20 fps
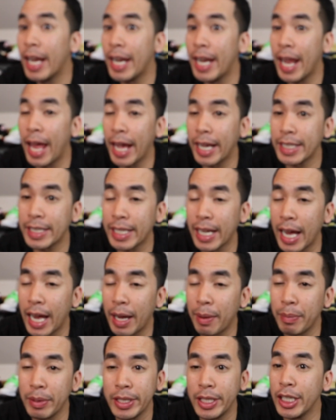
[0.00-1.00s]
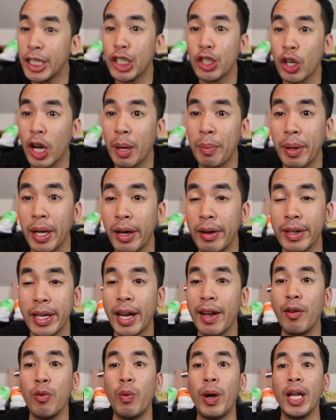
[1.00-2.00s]
next time. Just straight up L.
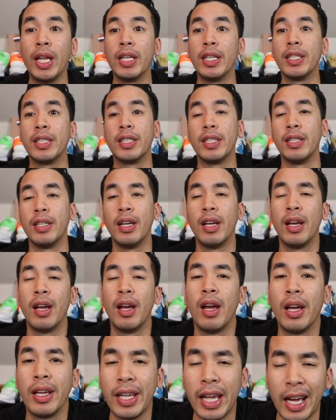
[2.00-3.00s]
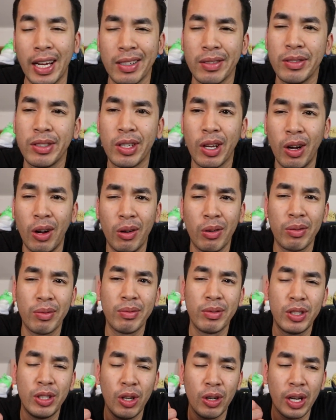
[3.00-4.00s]
Now I ain't waiting listed. Yeah, so
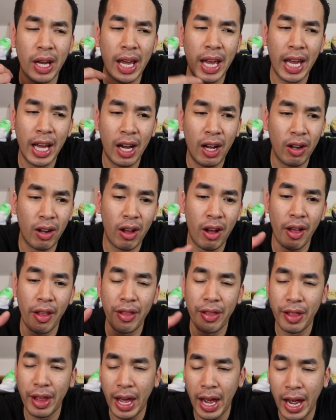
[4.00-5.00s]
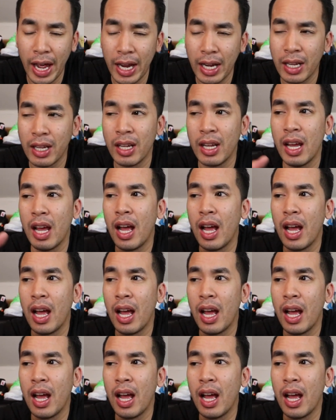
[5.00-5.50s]
took an L on that.